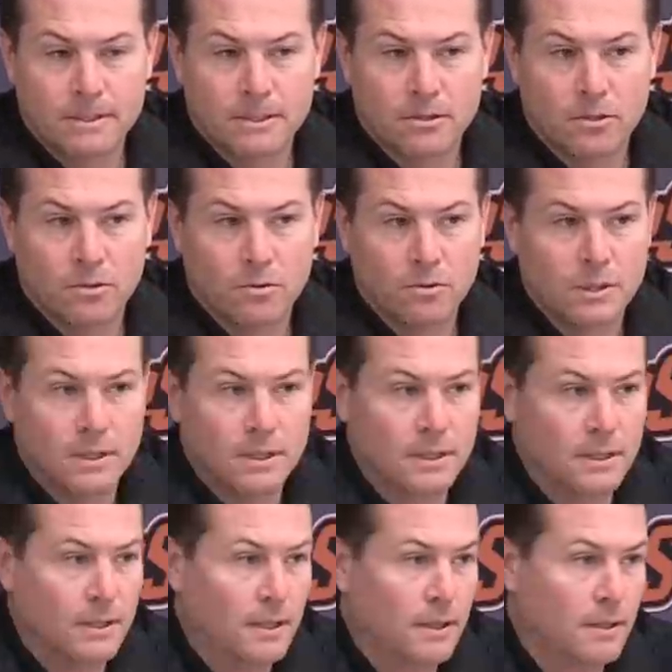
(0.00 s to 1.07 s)
you know,
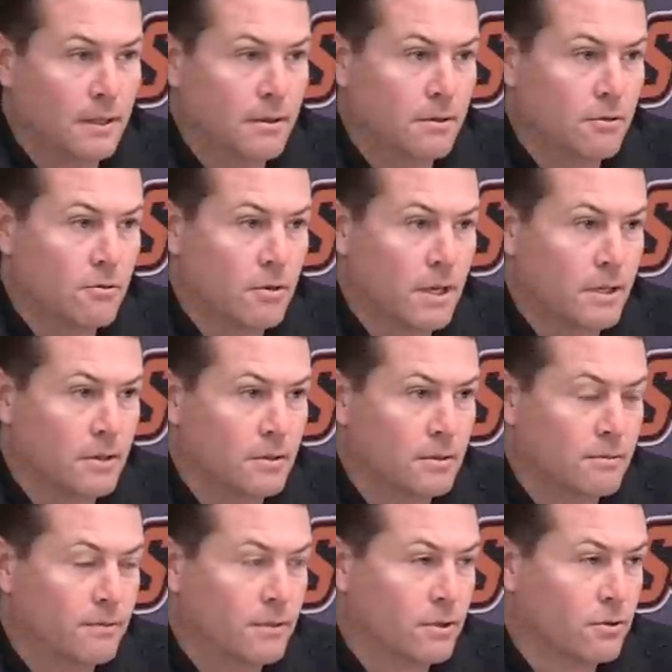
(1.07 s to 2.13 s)
and try to
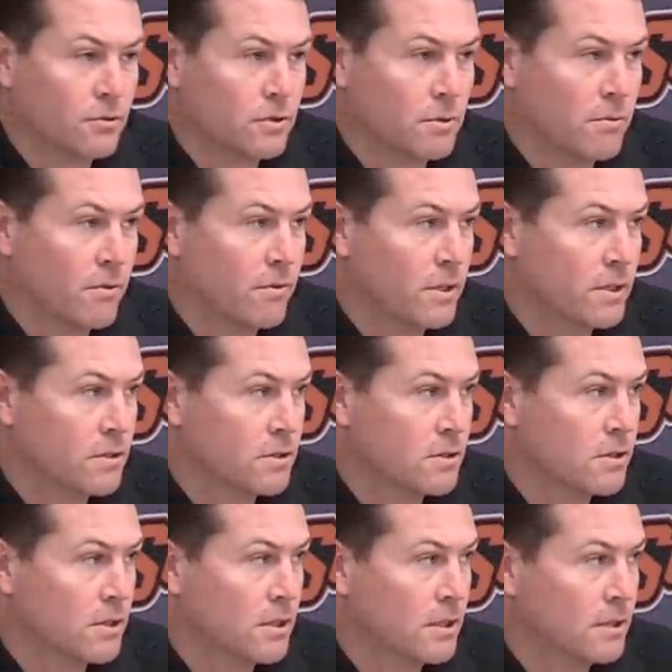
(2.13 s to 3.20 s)
fill some of
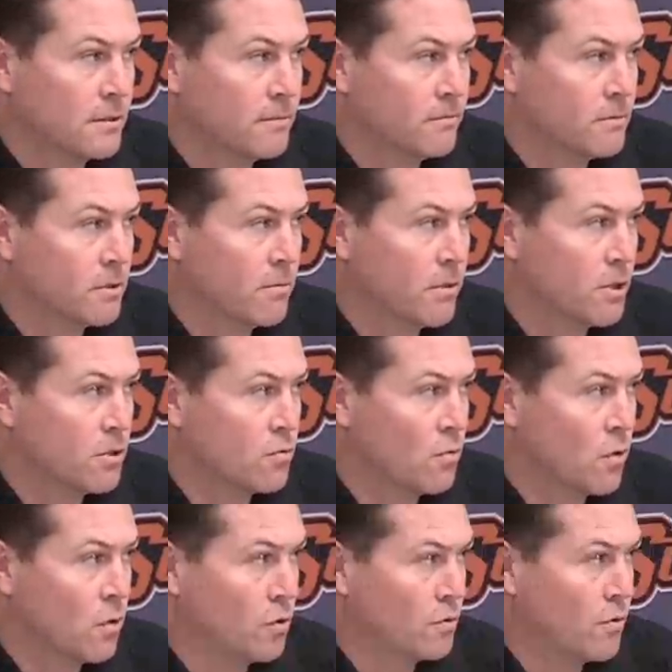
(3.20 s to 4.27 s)
his
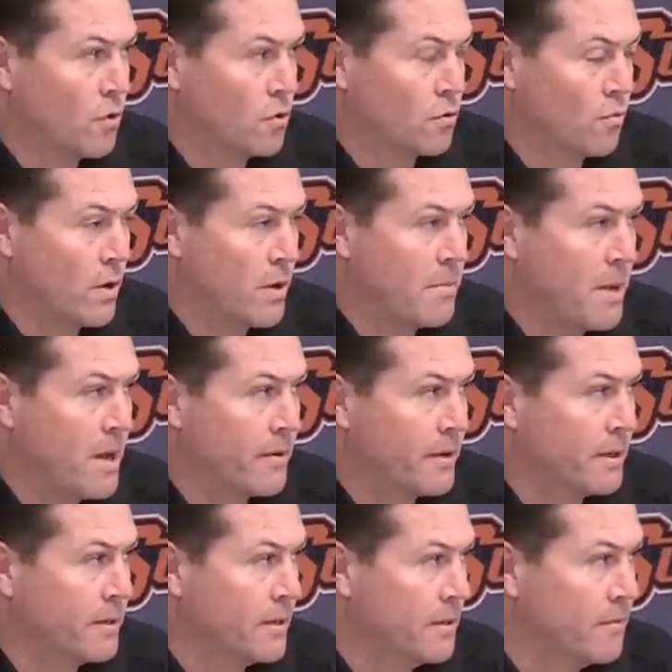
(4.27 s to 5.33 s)
role as far as
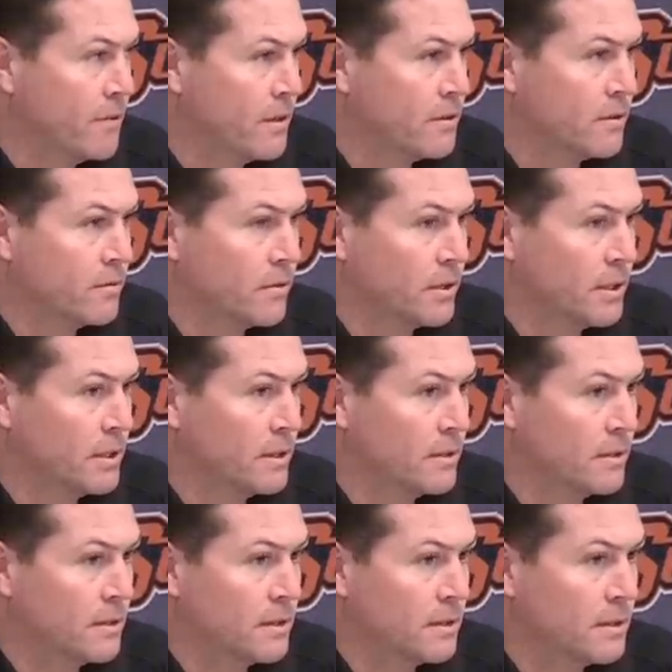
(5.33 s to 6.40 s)
rebounding defensively
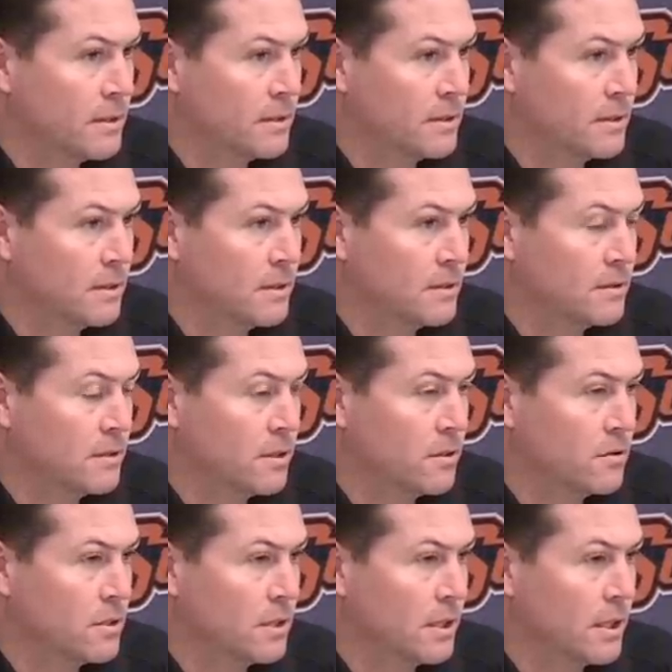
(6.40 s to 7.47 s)
and his
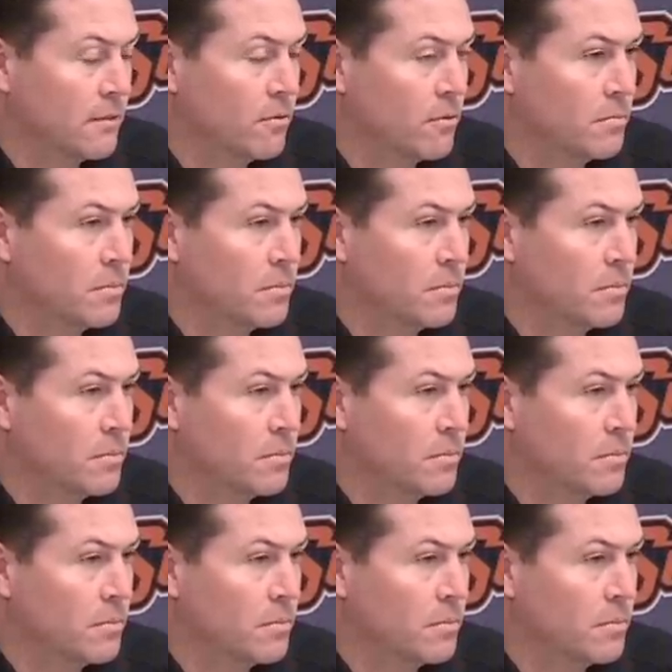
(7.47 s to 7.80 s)
energy level.